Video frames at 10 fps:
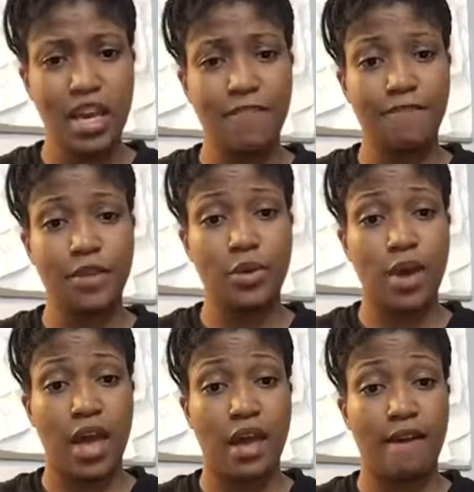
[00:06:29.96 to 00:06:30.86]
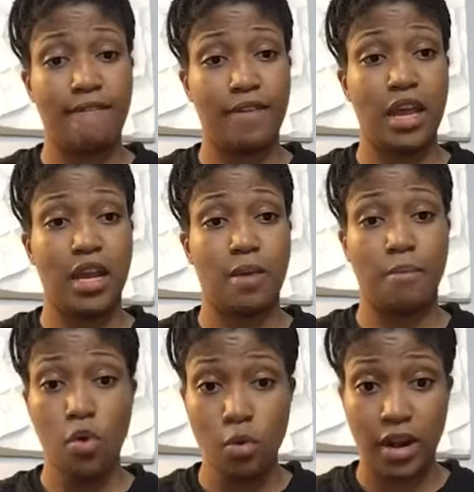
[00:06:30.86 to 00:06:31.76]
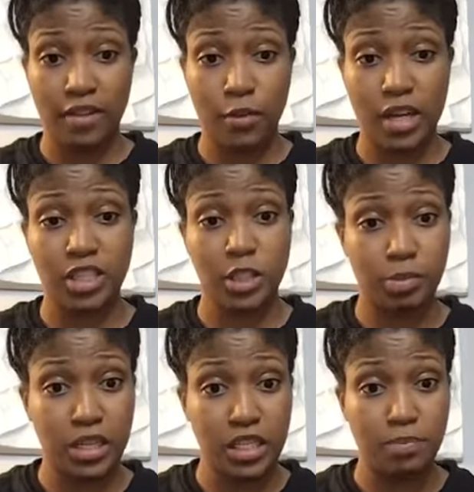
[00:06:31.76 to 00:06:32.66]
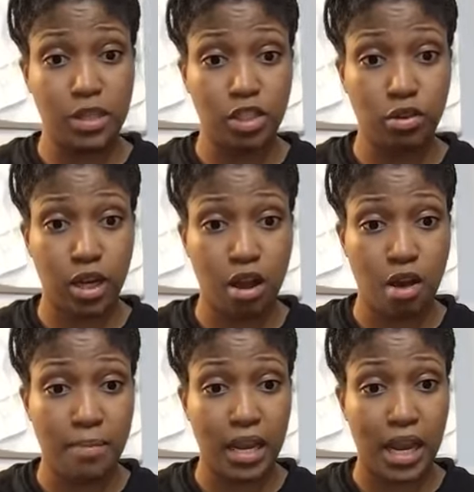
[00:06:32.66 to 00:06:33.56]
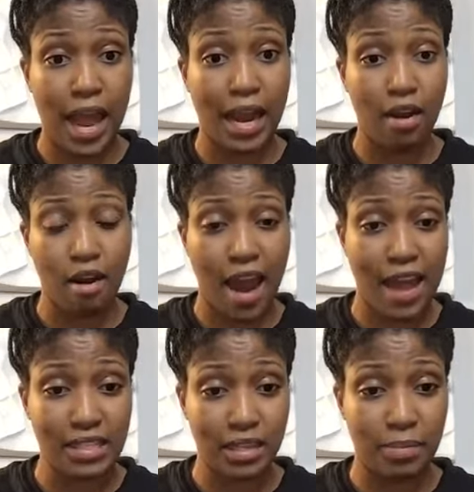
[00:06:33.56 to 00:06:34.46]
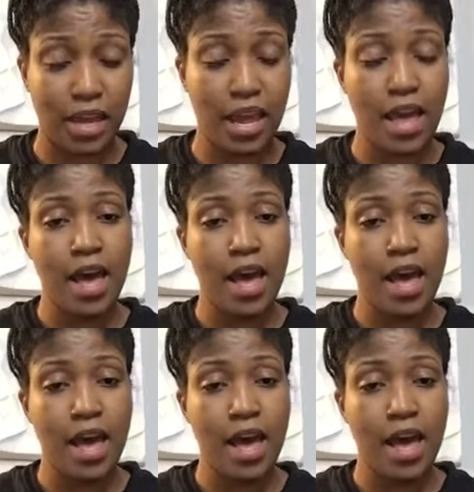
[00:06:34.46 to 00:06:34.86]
If you have any more what if questions, please be sure to comment, like, or ask me.